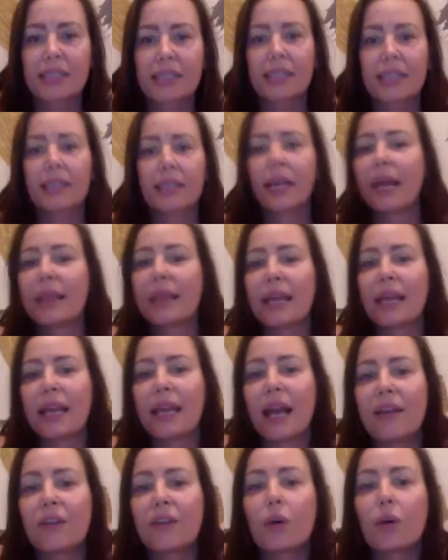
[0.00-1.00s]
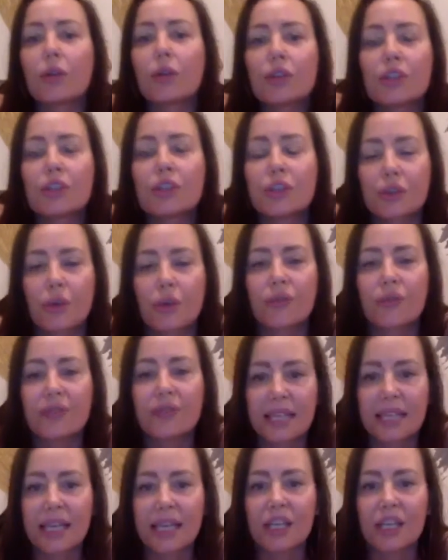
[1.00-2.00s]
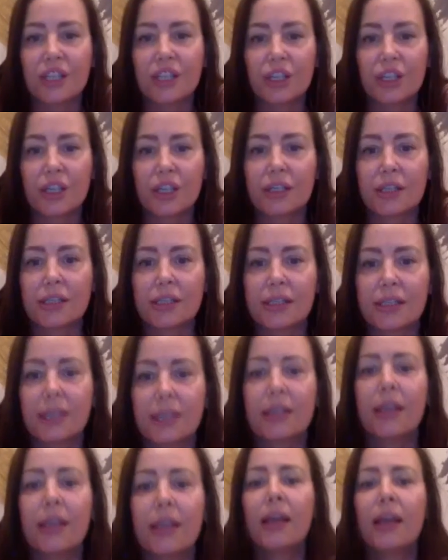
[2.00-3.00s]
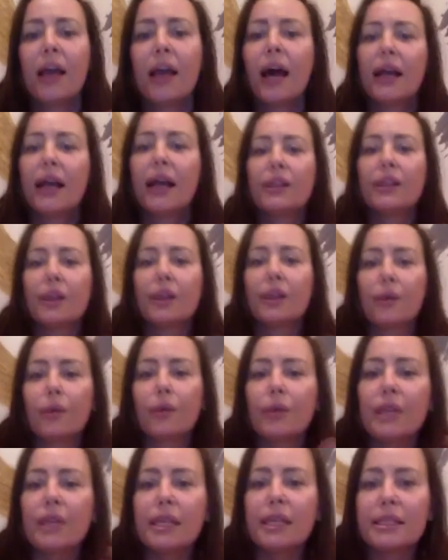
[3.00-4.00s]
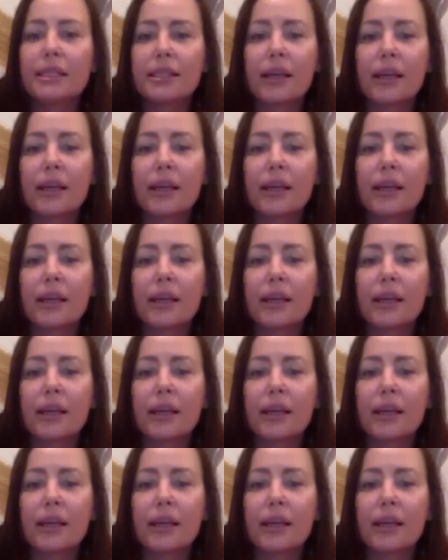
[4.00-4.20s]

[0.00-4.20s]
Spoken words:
and can they have conscious conversations, and you know, all these